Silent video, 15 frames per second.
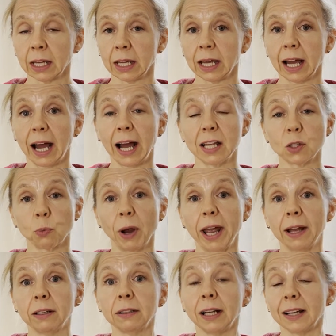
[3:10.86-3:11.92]
As
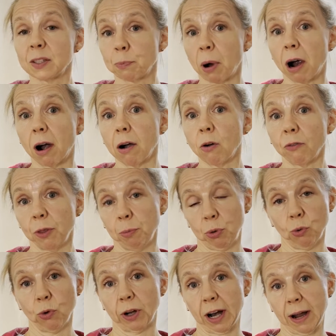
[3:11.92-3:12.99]
well, as part of the
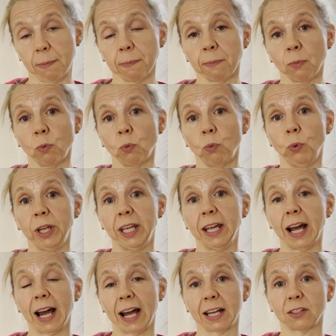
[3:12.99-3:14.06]
programme, we
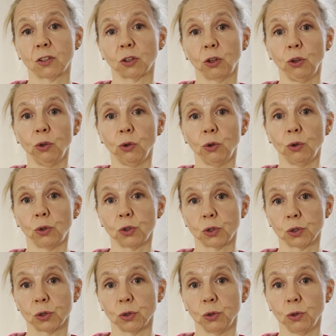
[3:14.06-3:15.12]
ask you
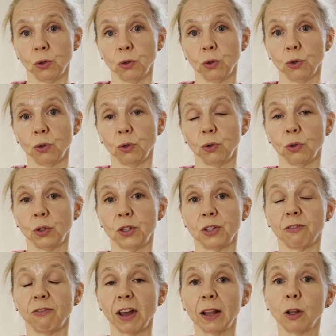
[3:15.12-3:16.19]
to
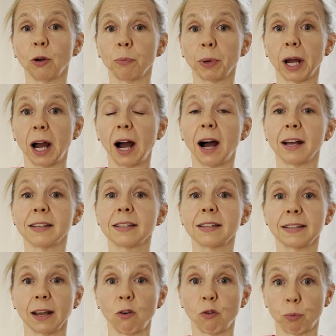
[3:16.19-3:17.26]
develop a
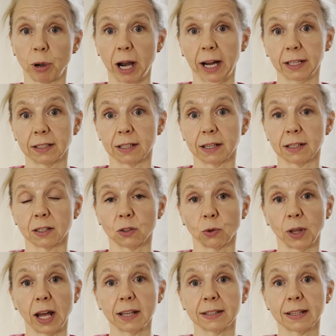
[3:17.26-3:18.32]
self-practice. So
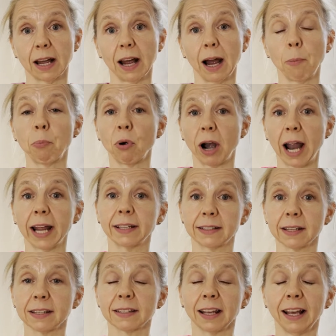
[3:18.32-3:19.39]
that's a
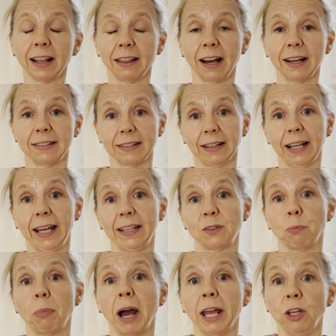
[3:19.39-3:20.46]
practice that is led
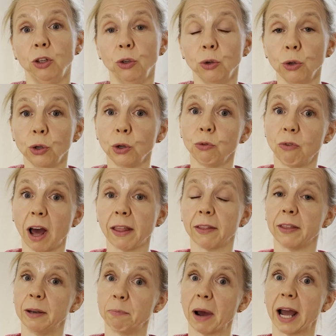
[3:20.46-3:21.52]
by you rather
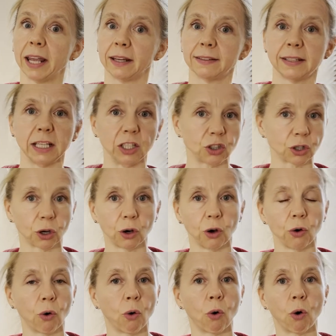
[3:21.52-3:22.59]
than by a
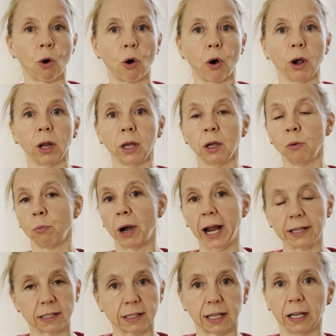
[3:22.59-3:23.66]
teacher or
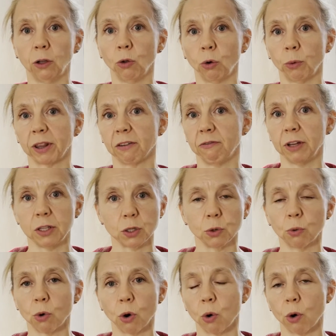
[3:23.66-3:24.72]
practicing along with a video
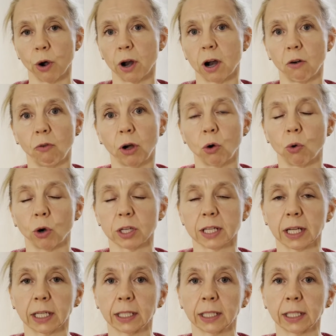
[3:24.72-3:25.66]
or a recording.